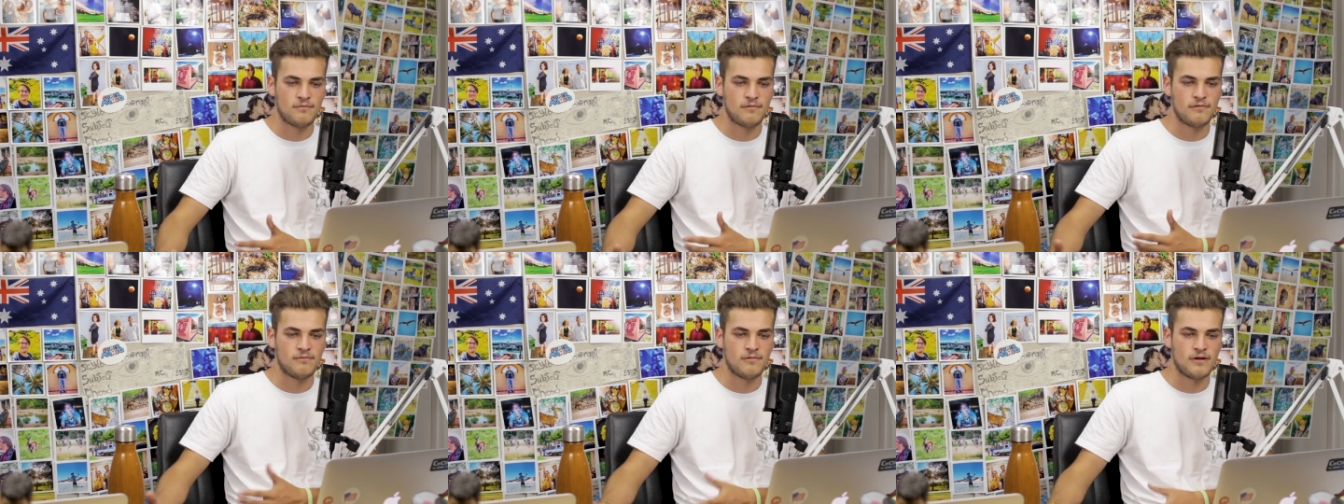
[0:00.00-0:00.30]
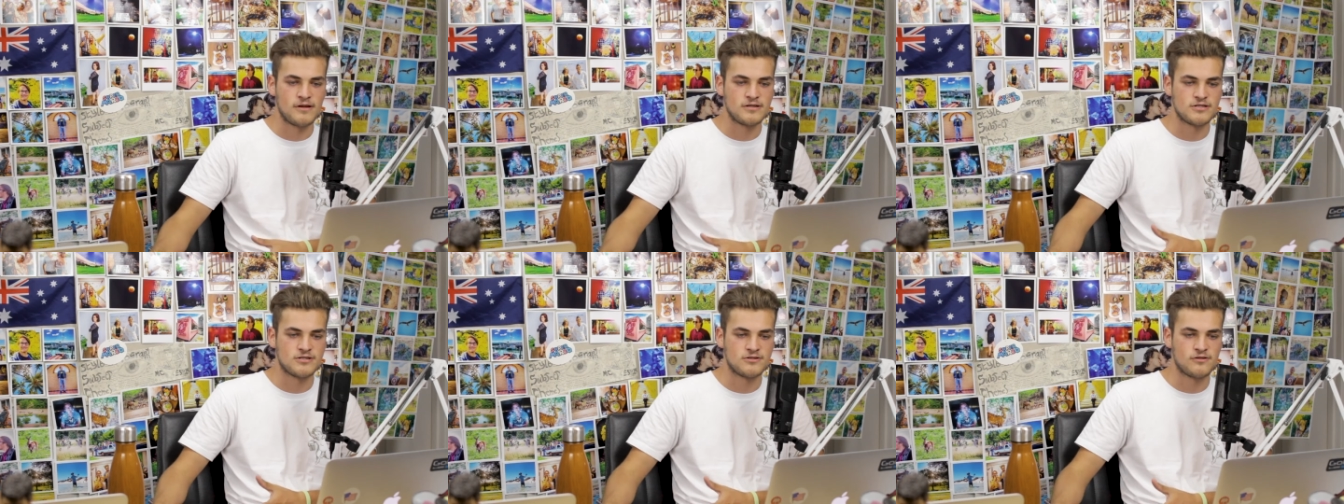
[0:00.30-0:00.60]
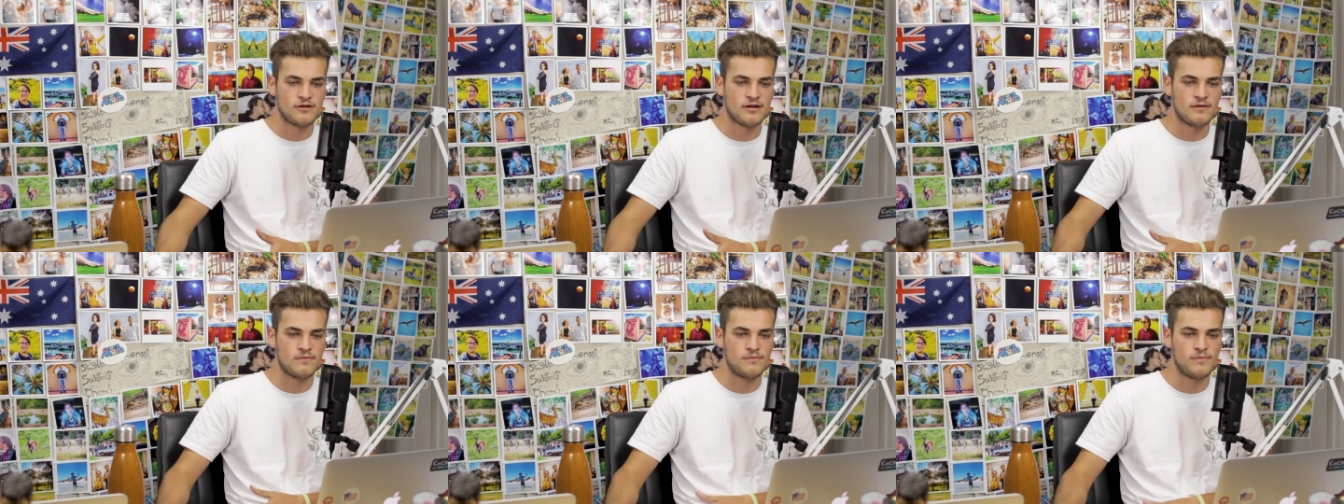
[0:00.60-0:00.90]
We were like just
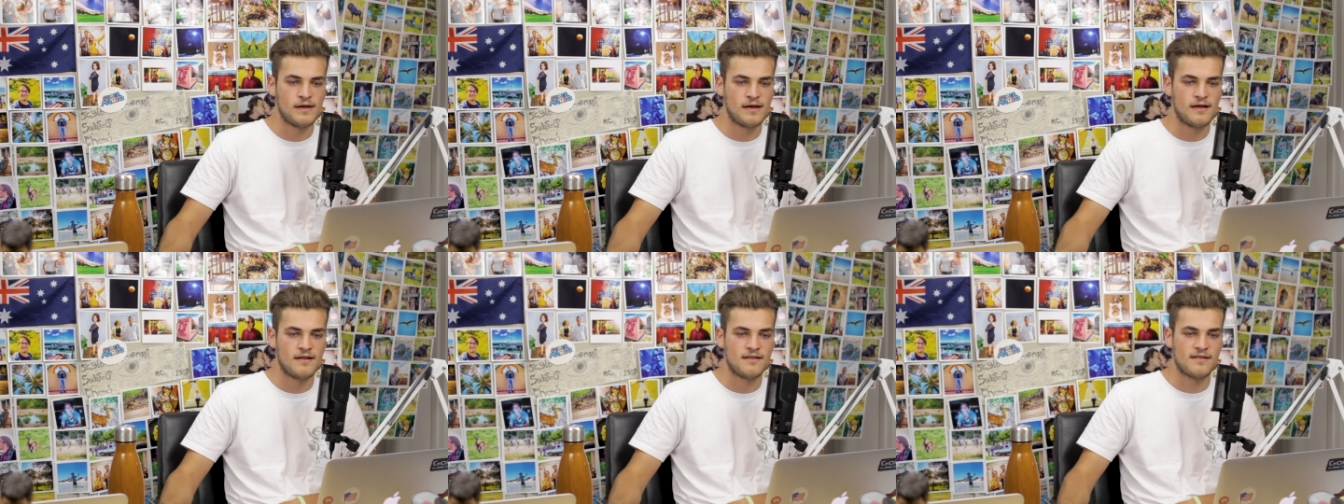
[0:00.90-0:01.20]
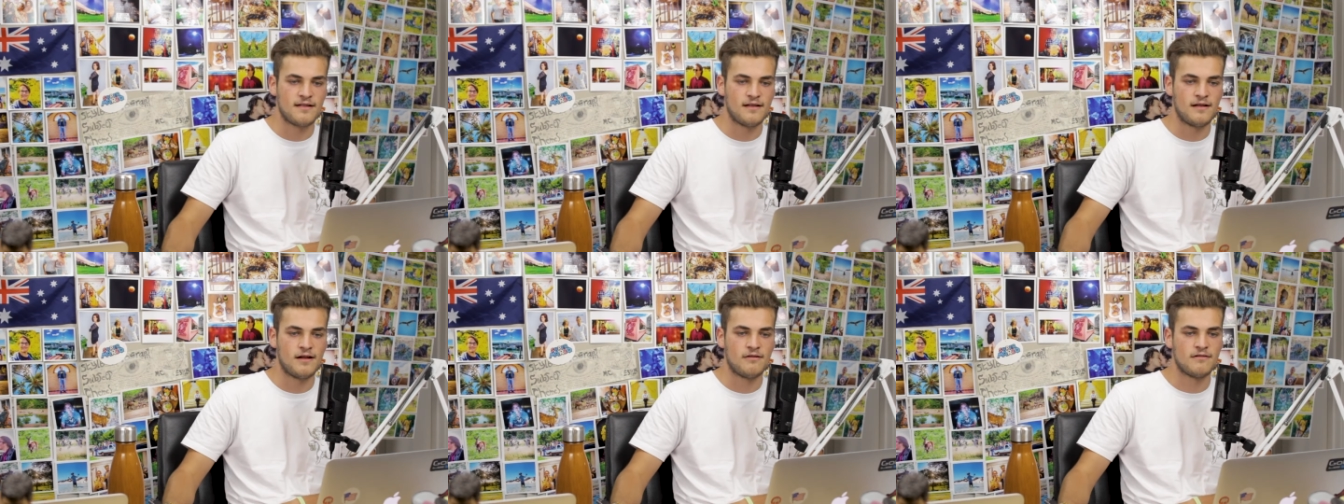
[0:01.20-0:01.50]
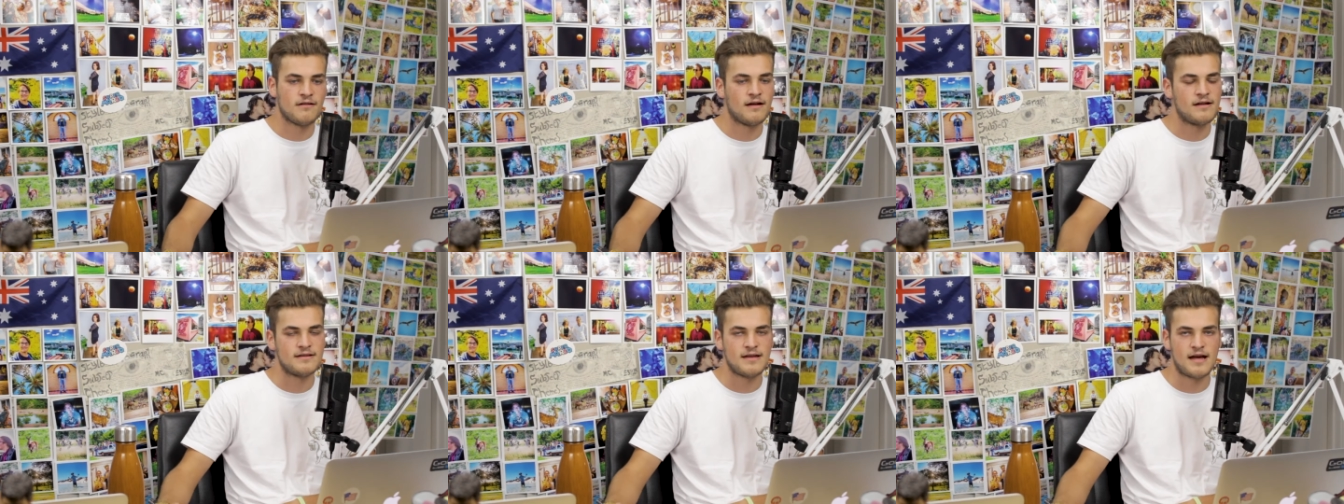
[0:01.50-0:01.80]
drinking beers, and I
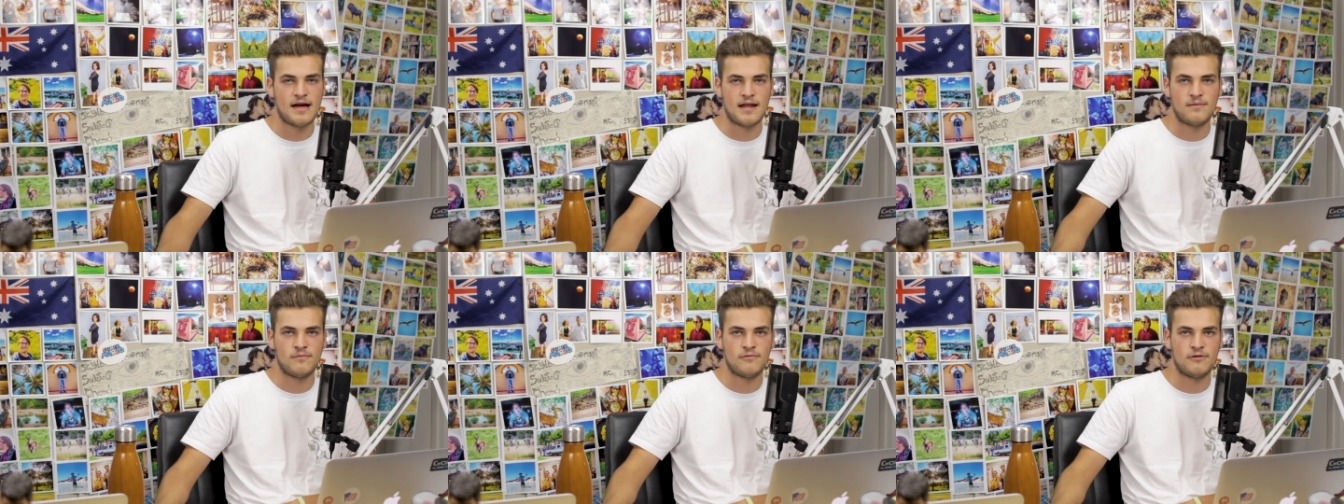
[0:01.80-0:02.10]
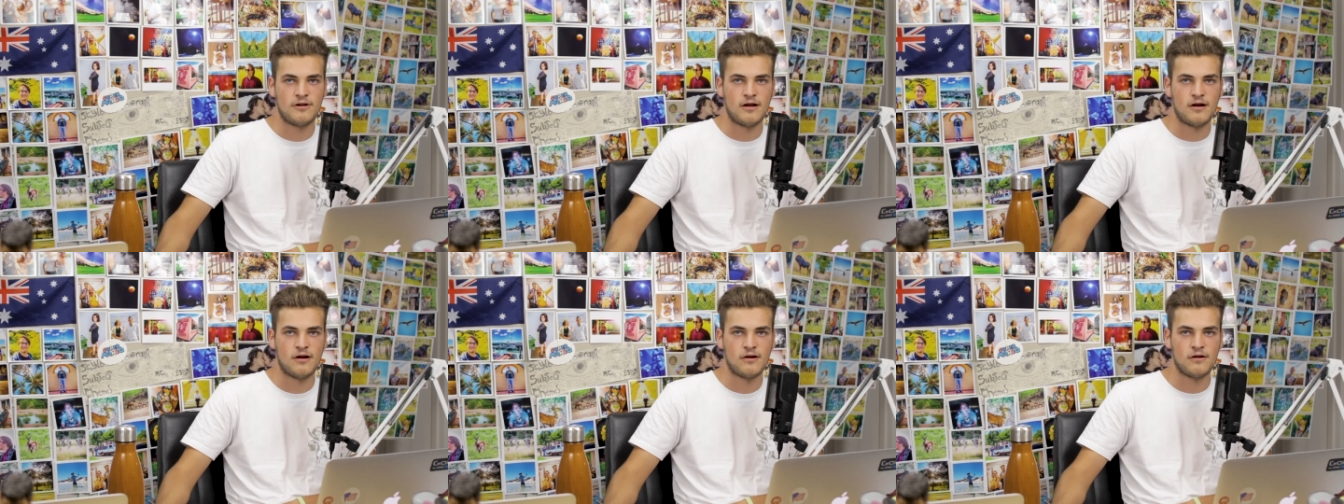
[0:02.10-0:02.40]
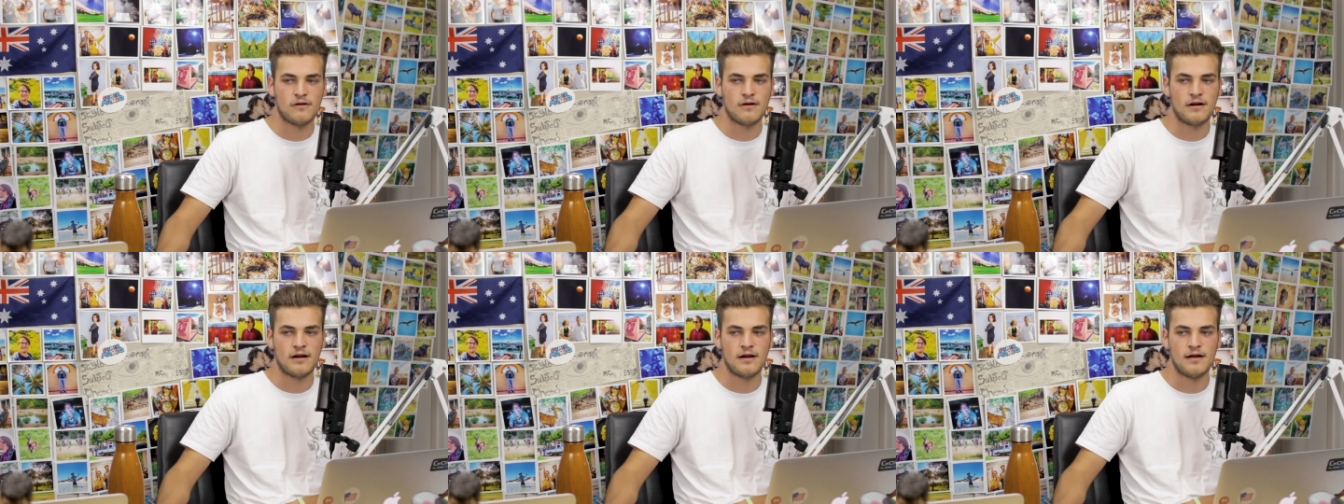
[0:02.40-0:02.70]
was like, "Dan, I'm really
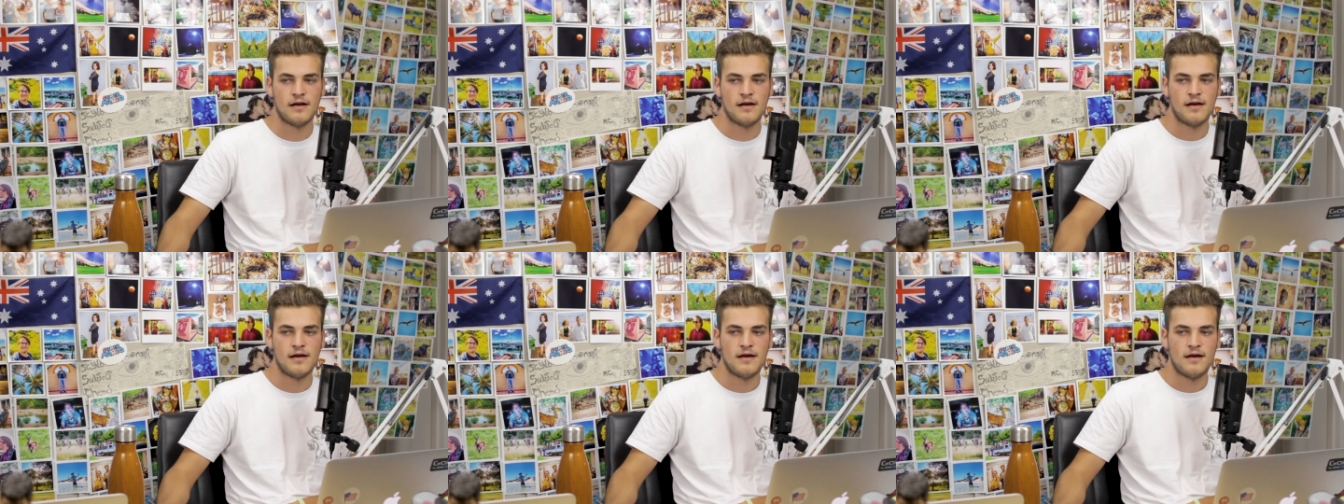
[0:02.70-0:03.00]
hungry."